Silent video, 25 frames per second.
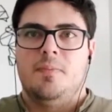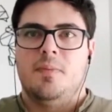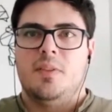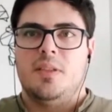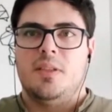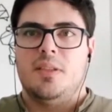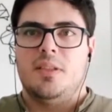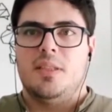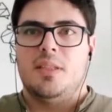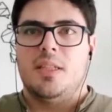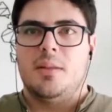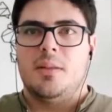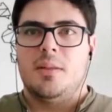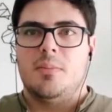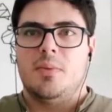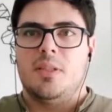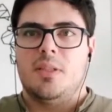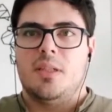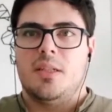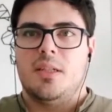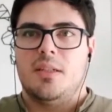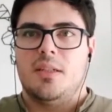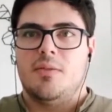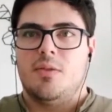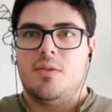systems
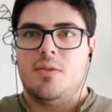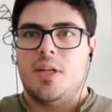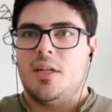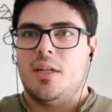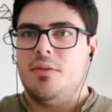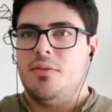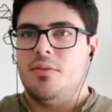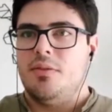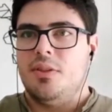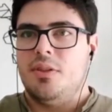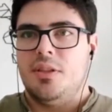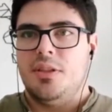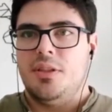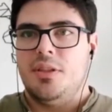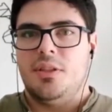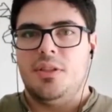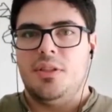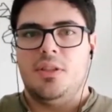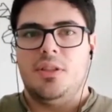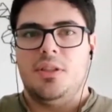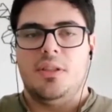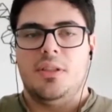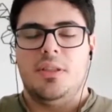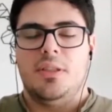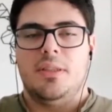and Redfish
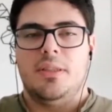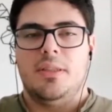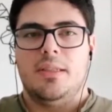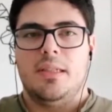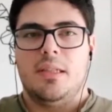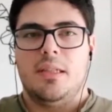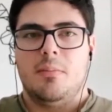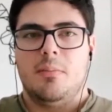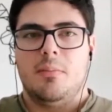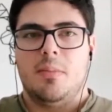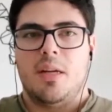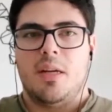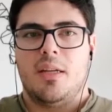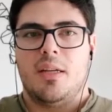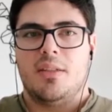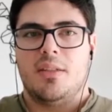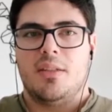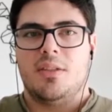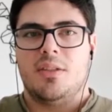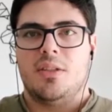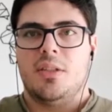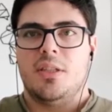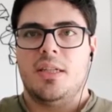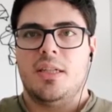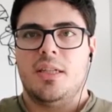and making
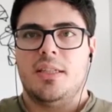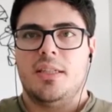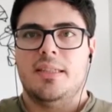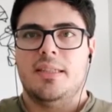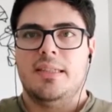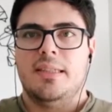sure that